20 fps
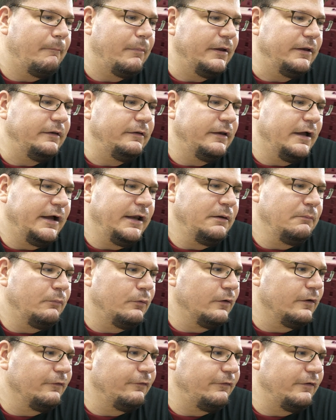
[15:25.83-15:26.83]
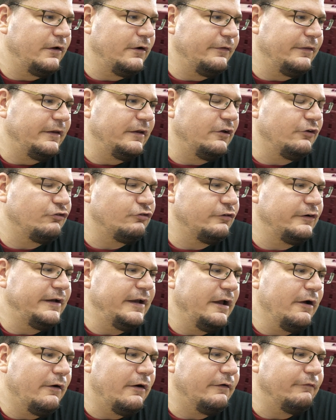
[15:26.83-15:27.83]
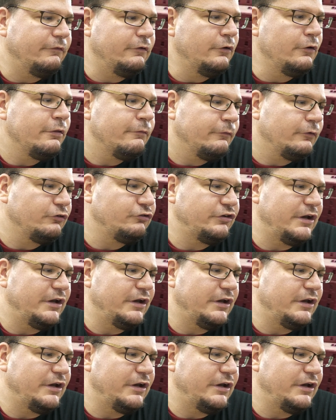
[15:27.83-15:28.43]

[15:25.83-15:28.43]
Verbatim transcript: but none more so than a trio of youthful